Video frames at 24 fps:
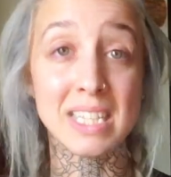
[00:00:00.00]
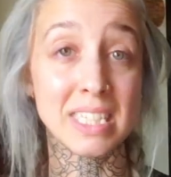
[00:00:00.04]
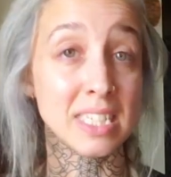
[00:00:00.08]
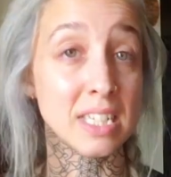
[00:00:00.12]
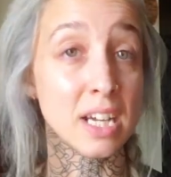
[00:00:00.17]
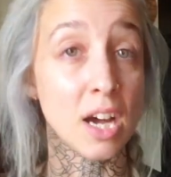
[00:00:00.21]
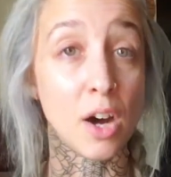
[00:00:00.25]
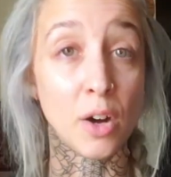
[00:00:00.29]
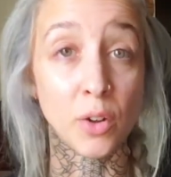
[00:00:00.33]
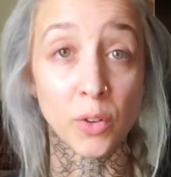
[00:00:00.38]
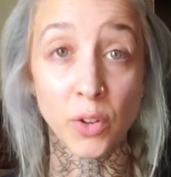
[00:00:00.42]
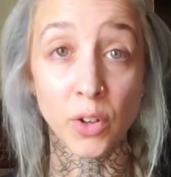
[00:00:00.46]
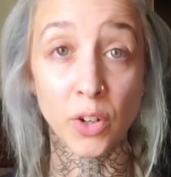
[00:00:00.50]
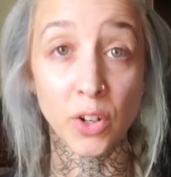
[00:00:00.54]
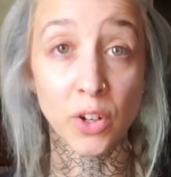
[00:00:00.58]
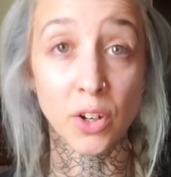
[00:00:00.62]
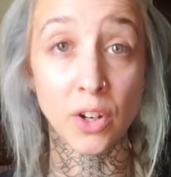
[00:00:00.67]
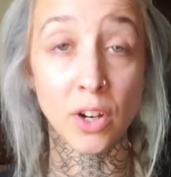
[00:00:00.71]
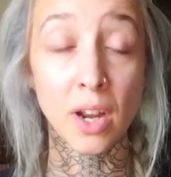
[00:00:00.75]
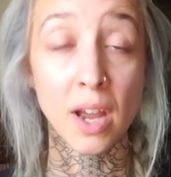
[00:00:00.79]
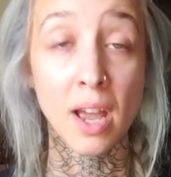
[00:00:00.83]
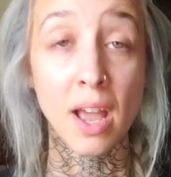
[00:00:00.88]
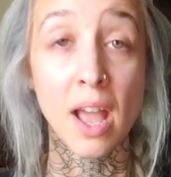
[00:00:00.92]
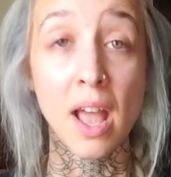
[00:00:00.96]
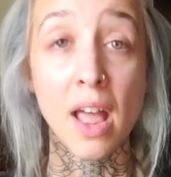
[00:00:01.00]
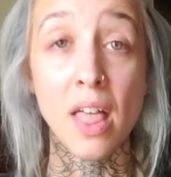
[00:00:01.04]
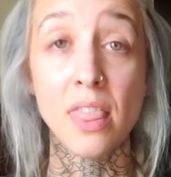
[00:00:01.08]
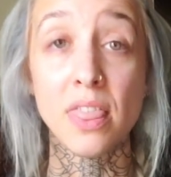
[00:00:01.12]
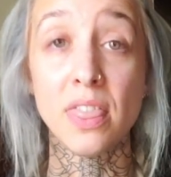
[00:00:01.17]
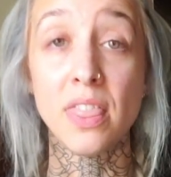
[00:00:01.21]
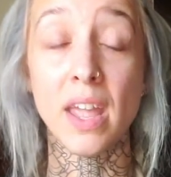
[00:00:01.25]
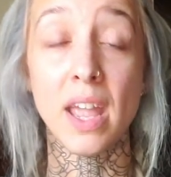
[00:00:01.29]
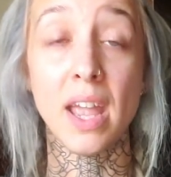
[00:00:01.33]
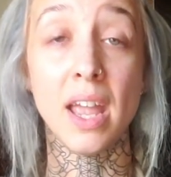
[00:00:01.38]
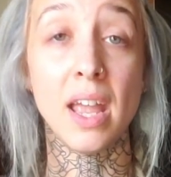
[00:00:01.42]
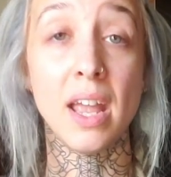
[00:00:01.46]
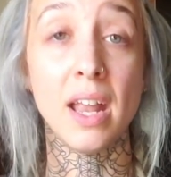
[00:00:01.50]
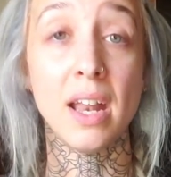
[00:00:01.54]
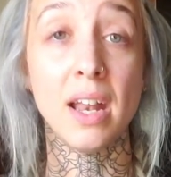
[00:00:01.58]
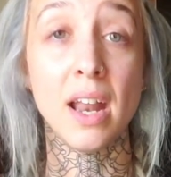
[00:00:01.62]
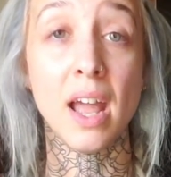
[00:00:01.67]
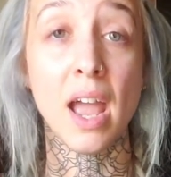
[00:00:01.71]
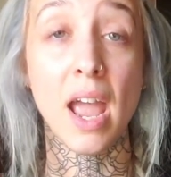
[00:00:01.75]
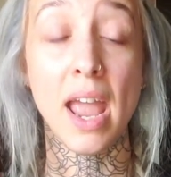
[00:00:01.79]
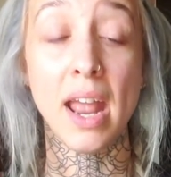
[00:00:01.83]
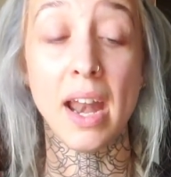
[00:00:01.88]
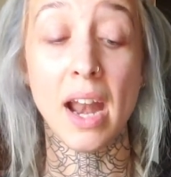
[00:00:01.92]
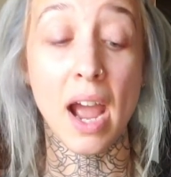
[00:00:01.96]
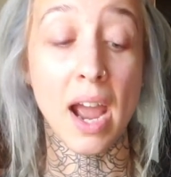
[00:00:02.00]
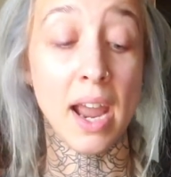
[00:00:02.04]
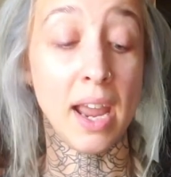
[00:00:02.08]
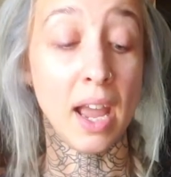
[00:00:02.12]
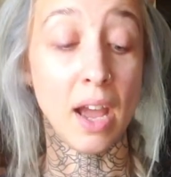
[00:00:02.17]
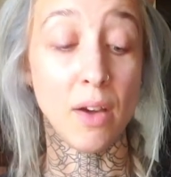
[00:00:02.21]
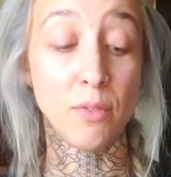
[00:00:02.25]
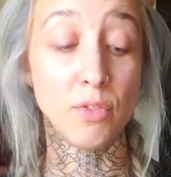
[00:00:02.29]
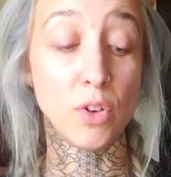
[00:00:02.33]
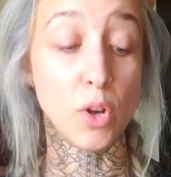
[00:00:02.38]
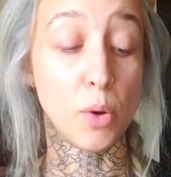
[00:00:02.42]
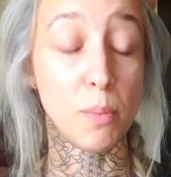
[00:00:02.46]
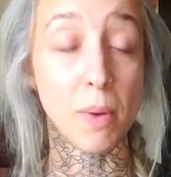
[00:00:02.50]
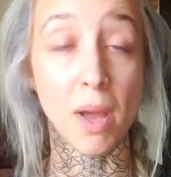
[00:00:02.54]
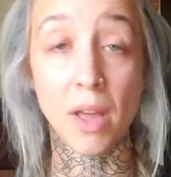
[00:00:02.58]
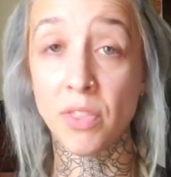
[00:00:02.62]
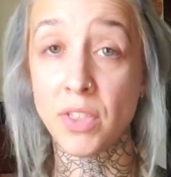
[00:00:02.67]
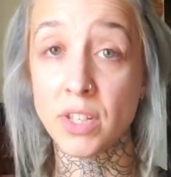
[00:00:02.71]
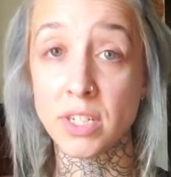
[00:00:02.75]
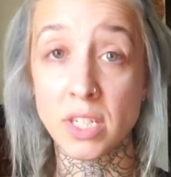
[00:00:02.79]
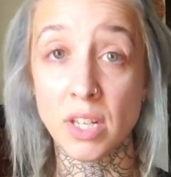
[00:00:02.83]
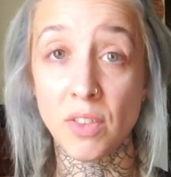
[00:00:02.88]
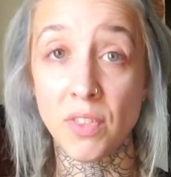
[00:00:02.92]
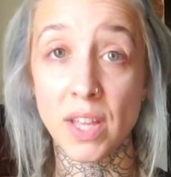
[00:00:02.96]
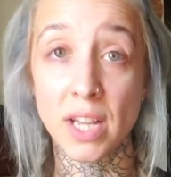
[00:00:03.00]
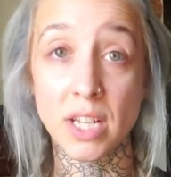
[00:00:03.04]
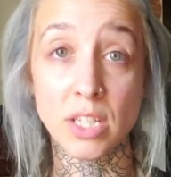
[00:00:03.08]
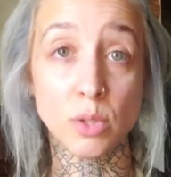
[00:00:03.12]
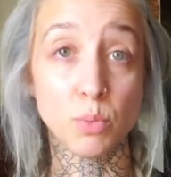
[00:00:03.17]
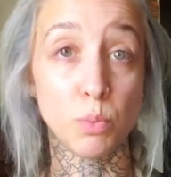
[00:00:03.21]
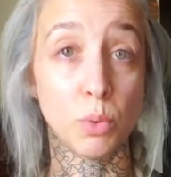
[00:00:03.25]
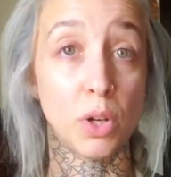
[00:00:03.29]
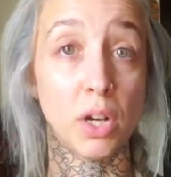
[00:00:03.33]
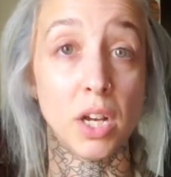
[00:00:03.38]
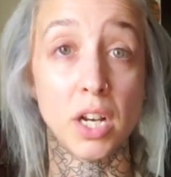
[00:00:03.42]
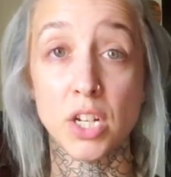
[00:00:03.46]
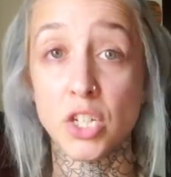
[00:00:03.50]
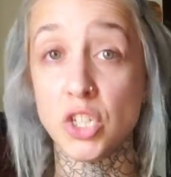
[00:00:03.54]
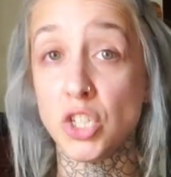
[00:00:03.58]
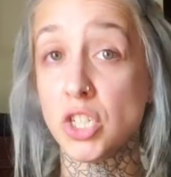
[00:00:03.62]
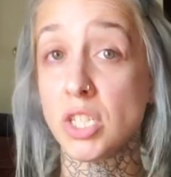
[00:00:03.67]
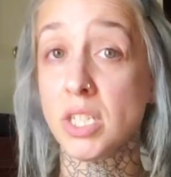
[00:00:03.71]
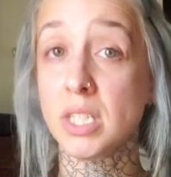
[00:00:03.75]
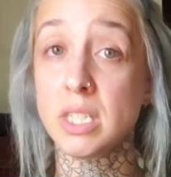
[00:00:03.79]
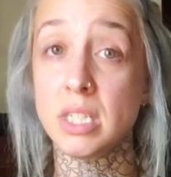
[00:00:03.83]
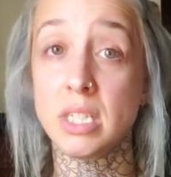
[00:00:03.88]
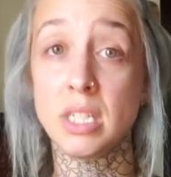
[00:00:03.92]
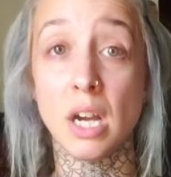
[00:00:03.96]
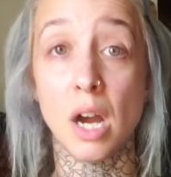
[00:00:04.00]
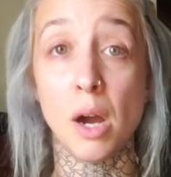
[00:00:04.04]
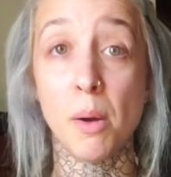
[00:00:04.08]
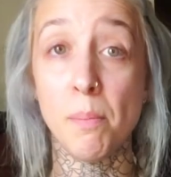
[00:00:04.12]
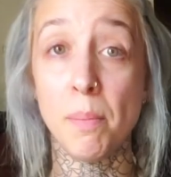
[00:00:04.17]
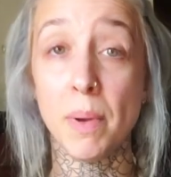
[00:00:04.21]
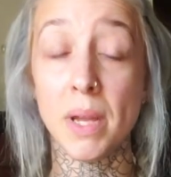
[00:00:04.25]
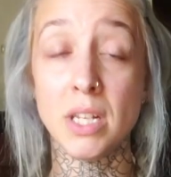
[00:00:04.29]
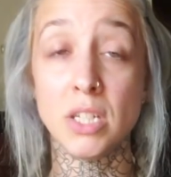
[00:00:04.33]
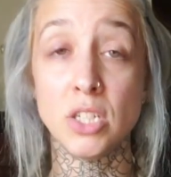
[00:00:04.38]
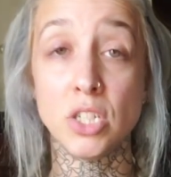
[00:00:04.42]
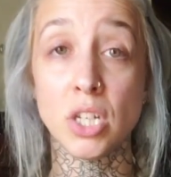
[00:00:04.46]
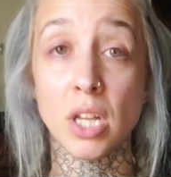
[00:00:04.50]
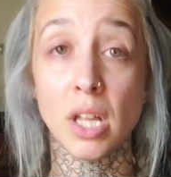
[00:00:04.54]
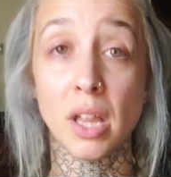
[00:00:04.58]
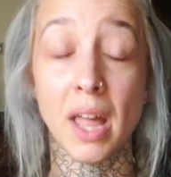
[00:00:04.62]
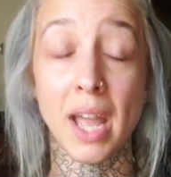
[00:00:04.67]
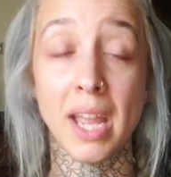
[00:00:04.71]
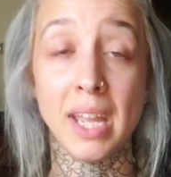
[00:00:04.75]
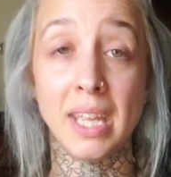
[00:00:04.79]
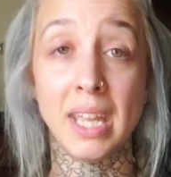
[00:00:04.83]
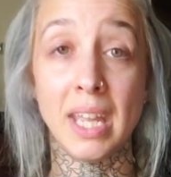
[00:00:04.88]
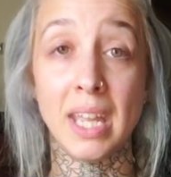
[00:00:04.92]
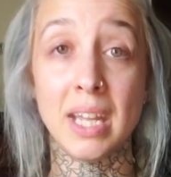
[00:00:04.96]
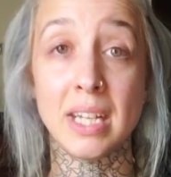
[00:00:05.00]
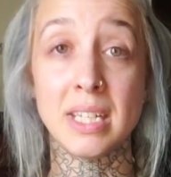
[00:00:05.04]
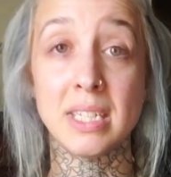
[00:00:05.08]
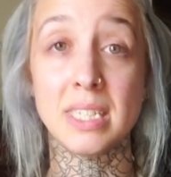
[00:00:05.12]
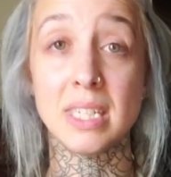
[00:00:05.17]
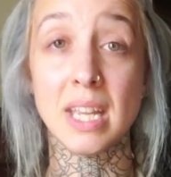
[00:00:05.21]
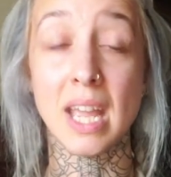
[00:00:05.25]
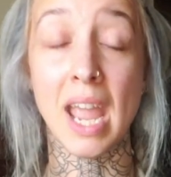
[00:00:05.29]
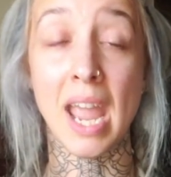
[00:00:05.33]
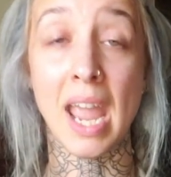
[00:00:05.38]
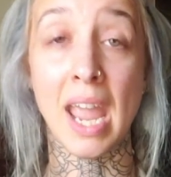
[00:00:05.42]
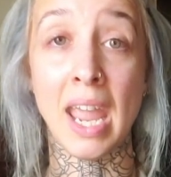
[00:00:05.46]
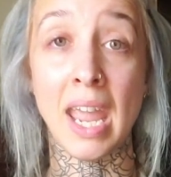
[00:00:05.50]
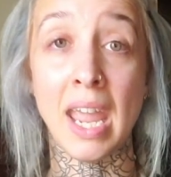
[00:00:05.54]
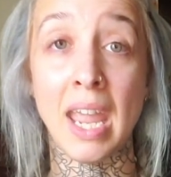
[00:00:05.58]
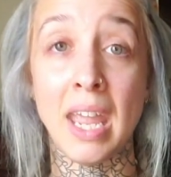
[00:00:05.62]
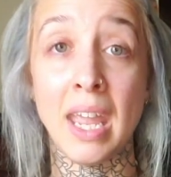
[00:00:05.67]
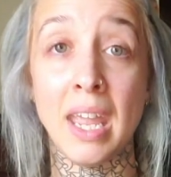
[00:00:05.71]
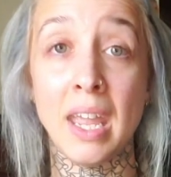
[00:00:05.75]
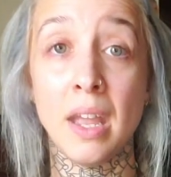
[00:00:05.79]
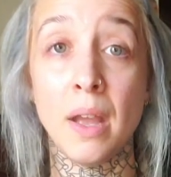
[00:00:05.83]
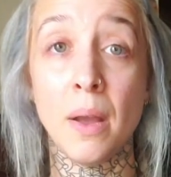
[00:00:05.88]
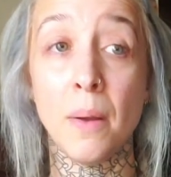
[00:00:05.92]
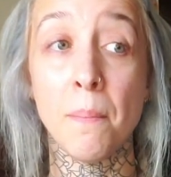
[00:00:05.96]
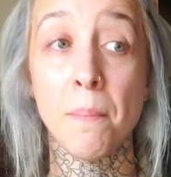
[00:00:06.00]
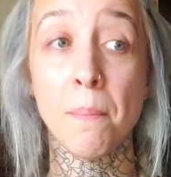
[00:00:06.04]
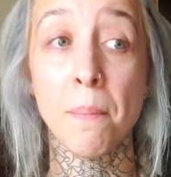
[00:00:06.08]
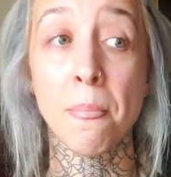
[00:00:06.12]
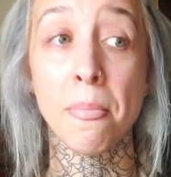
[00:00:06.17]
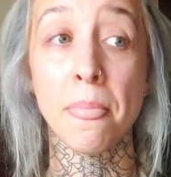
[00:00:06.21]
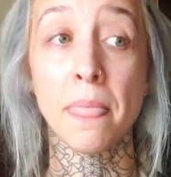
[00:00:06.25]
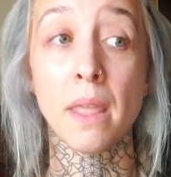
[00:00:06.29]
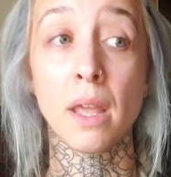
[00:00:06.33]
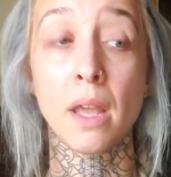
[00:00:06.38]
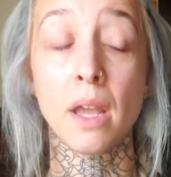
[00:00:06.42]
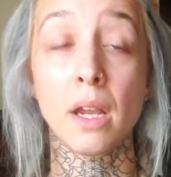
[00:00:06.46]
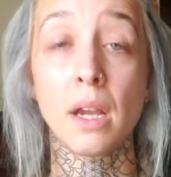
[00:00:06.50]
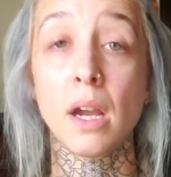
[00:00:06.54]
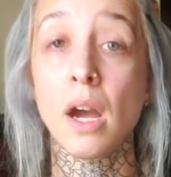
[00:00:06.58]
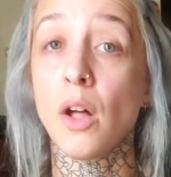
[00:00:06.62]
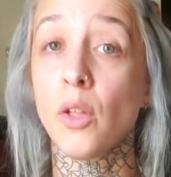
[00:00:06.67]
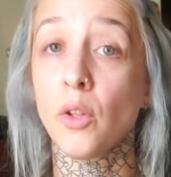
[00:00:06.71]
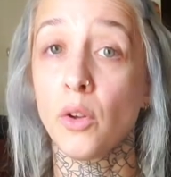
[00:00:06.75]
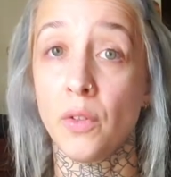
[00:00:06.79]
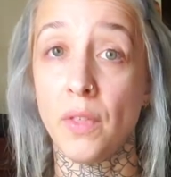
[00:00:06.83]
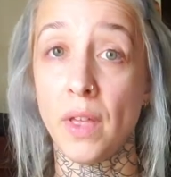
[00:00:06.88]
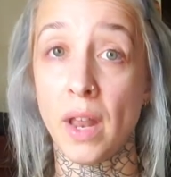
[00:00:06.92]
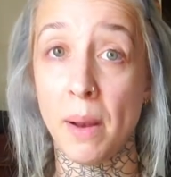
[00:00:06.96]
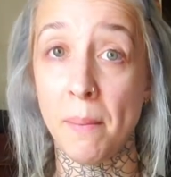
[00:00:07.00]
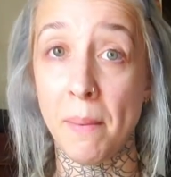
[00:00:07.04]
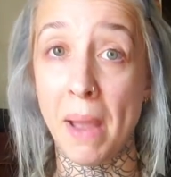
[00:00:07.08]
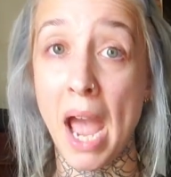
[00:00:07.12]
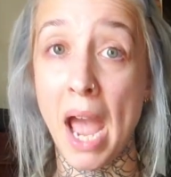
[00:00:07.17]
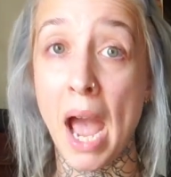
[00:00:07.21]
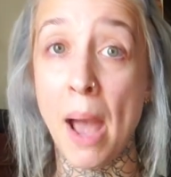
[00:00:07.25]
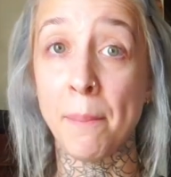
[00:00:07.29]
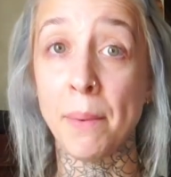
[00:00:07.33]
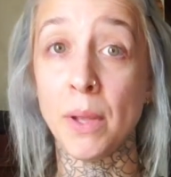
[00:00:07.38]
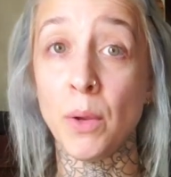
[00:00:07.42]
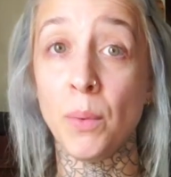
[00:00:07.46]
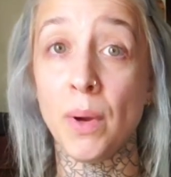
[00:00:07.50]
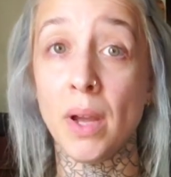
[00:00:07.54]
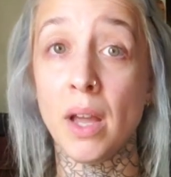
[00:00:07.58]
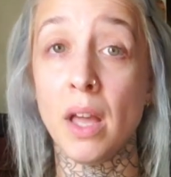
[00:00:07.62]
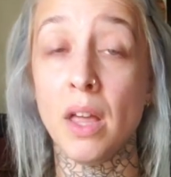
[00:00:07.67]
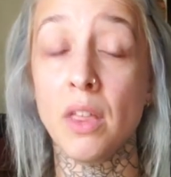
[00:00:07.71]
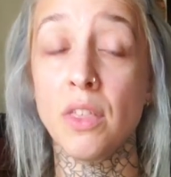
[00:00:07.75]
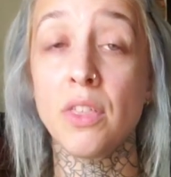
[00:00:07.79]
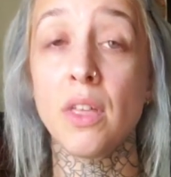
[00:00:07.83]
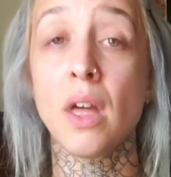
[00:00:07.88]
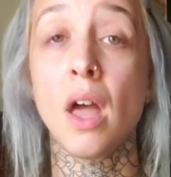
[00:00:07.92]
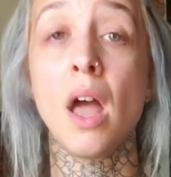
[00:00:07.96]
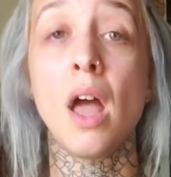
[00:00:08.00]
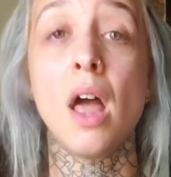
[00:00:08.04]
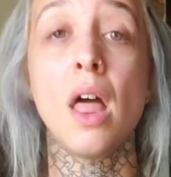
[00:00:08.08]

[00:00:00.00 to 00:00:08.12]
this color. Then, and I have no method to this, we're gonna just dump until I get a color that I'm happy with.